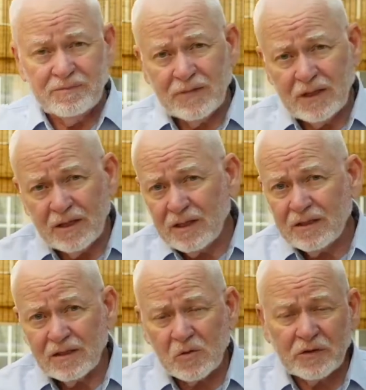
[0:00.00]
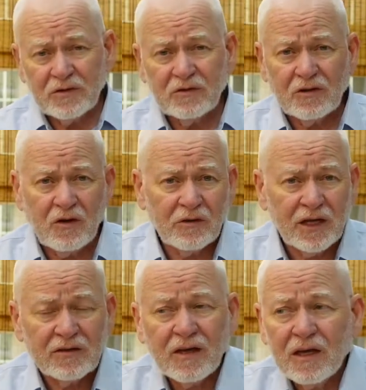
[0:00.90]
That just wasn't so.
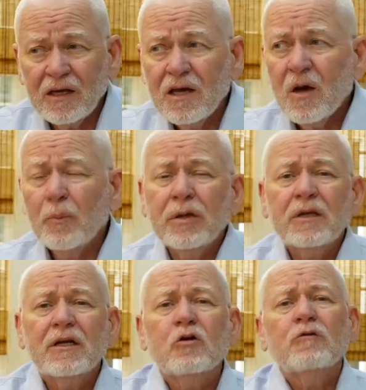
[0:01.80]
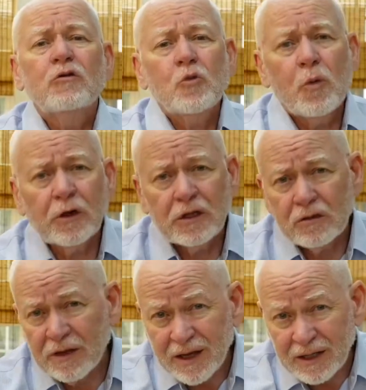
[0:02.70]
That's a political viewpoint
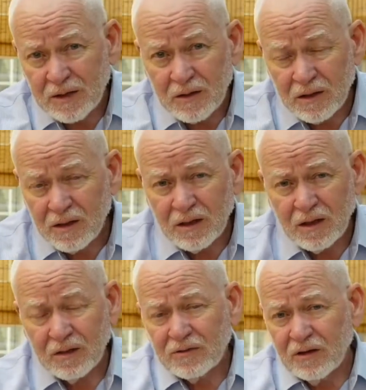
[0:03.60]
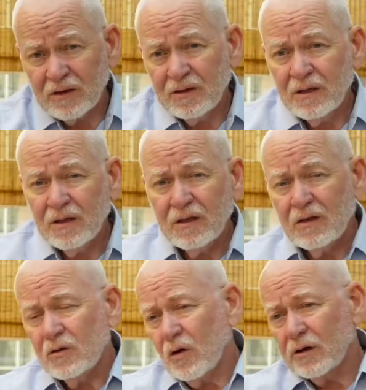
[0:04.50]
you're getting, son,
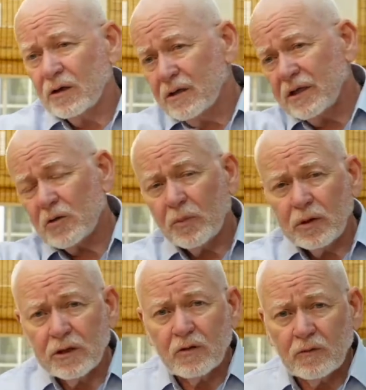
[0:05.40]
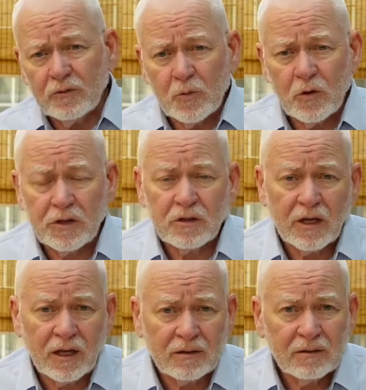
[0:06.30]
daughter. That's a political viewpoint you're
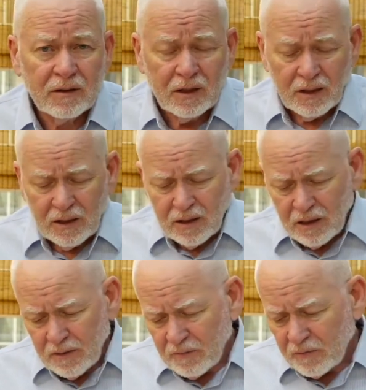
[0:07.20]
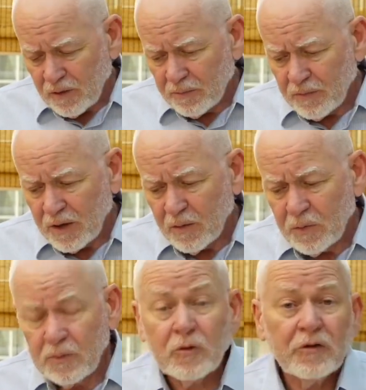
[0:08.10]
getting from
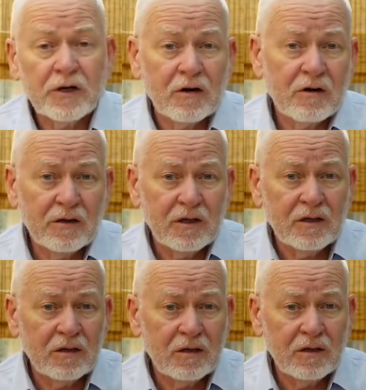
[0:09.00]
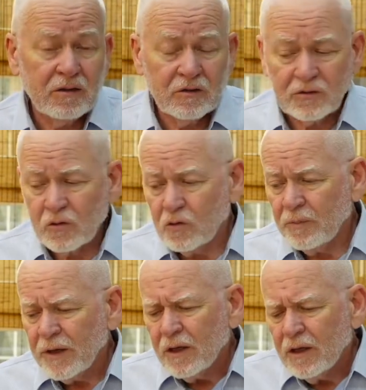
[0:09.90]
people there in the school.
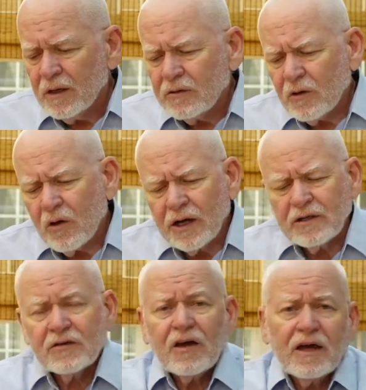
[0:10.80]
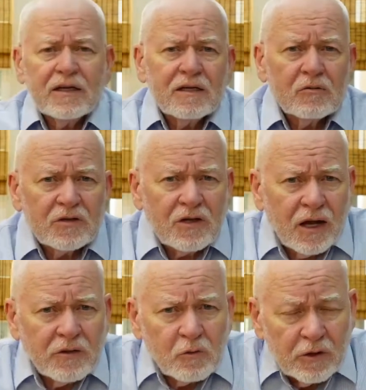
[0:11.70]
So I decided it was
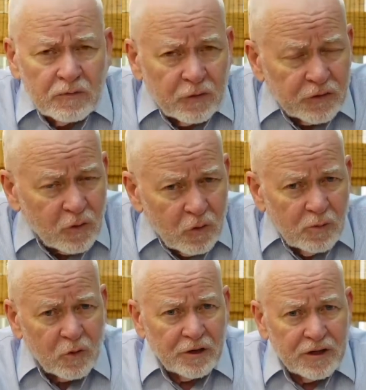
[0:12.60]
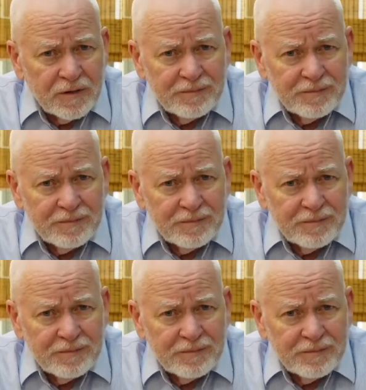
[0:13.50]
time to run for school board.